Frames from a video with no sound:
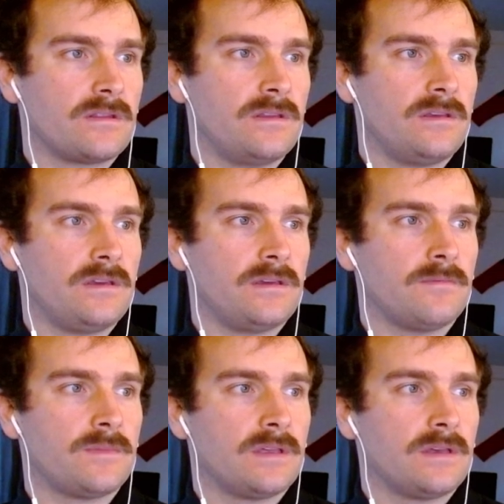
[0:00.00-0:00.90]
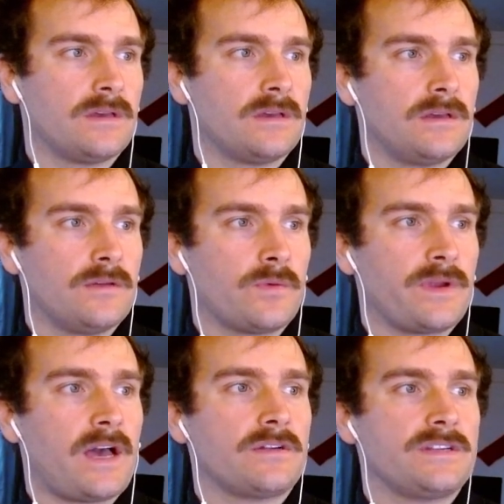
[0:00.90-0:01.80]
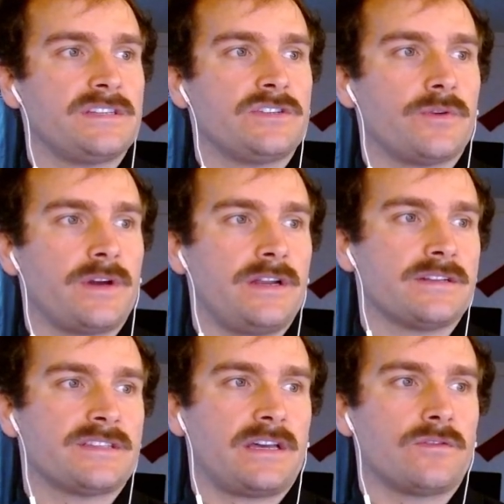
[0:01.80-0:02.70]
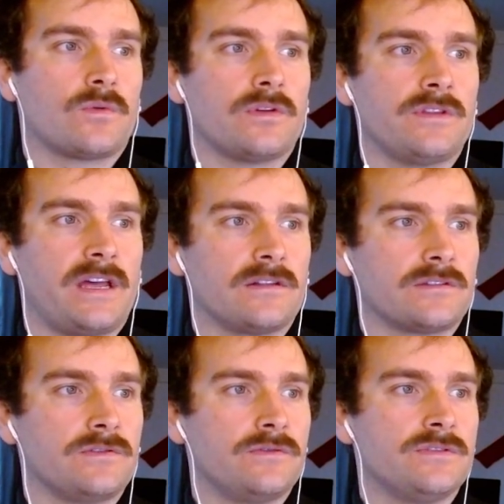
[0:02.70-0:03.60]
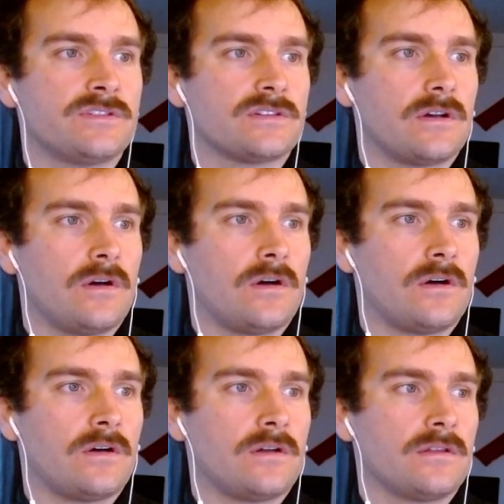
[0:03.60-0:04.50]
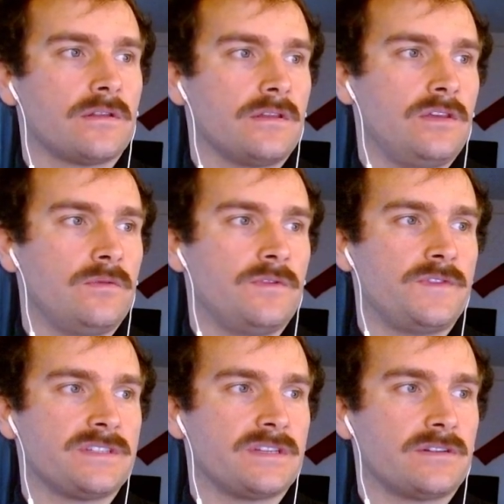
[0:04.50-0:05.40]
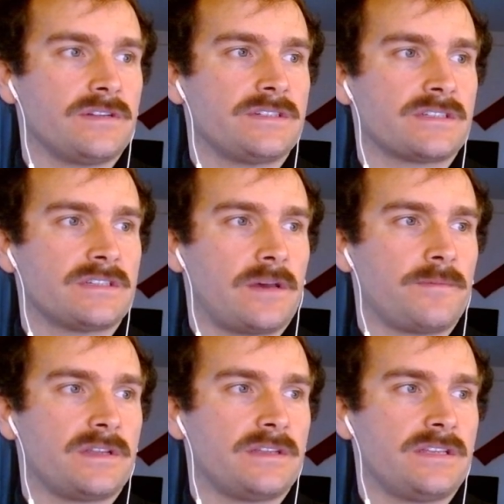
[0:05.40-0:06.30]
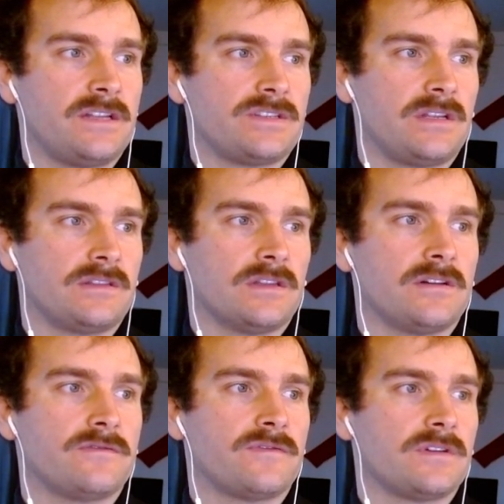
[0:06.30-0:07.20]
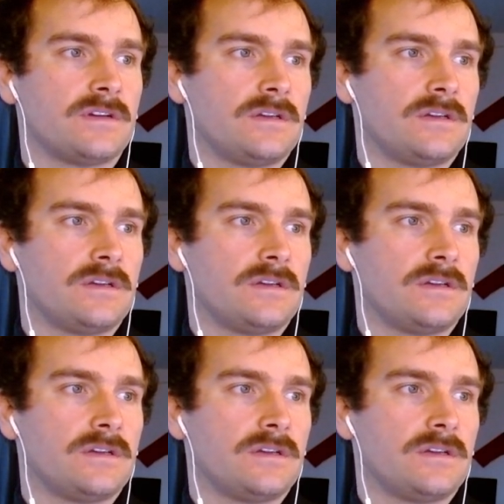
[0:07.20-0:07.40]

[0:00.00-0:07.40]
the reality situated outside the world that eludes all human facilities except attention and love.